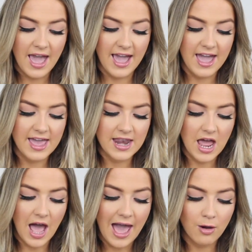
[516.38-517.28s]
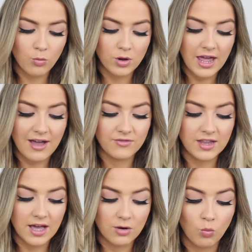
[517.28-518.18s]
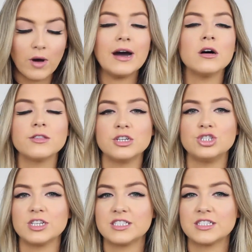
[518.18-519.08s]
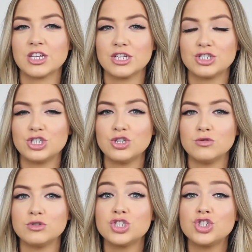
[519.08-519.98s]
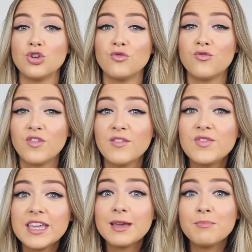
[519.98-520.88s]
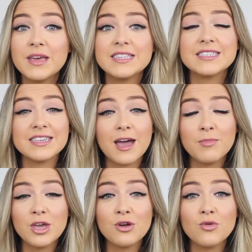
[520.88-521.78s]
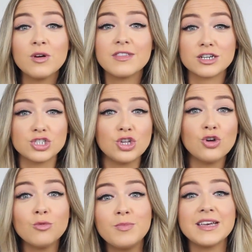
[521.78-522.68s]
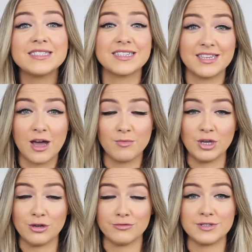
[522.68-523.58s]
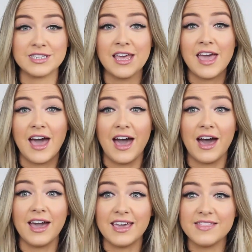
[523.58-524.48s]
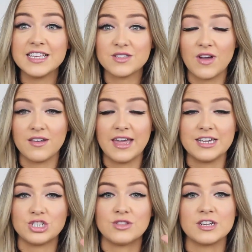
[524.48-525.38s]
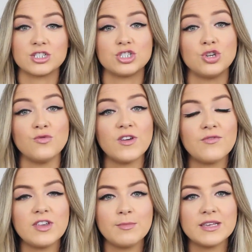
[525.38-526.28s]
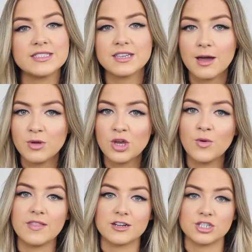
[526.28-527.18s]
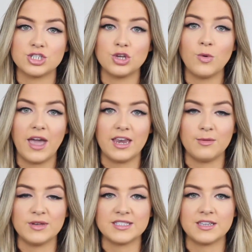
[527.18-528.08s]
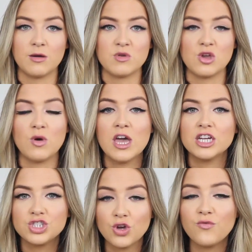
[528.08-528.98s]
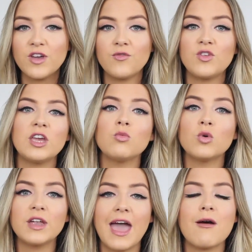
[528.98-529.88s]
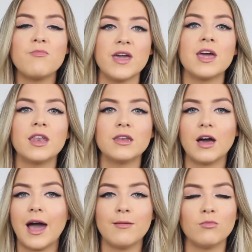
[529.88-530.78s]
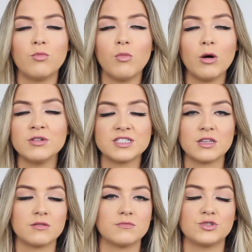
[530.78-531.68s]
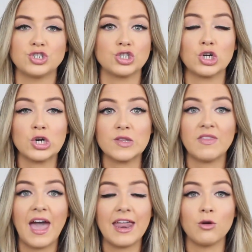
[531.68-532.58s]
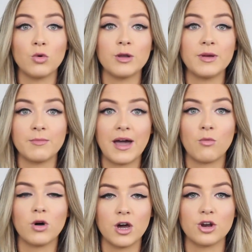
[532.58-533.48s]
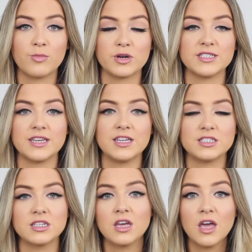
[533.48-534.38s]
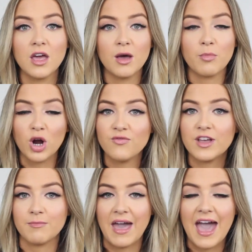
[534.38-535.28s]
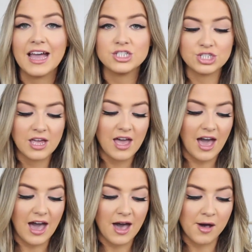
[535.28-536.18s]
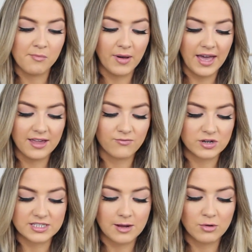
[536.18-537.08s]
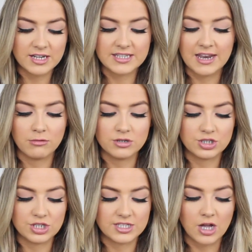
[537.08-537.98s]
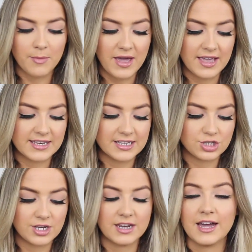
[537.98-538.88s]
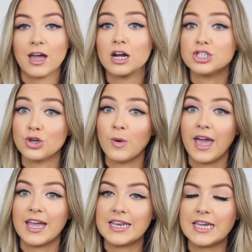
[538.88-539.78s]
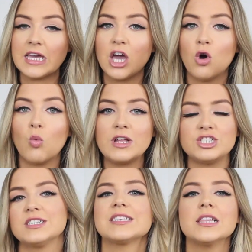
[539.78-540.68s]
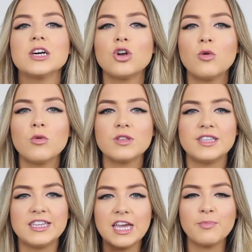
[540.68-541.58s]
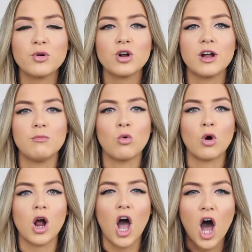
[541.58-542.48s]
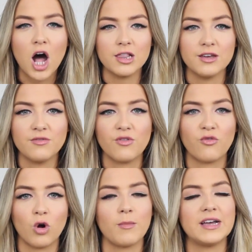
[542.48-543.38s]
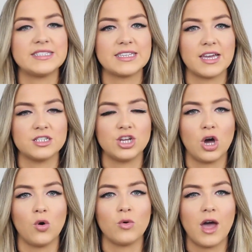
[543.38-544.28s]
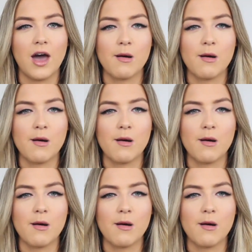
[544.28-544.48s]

and I would have done well to just choose 250 Bisque W. There's two Bisque W's in this foundation. There's a 250 Bisque W and there's a 280 Bisque W. 250 would have been, I'm almost sure that it would have been my 100% perfect match, but for some reason I was just not paying attention and I got 280, which is a little deeper and more olive for my skin tone,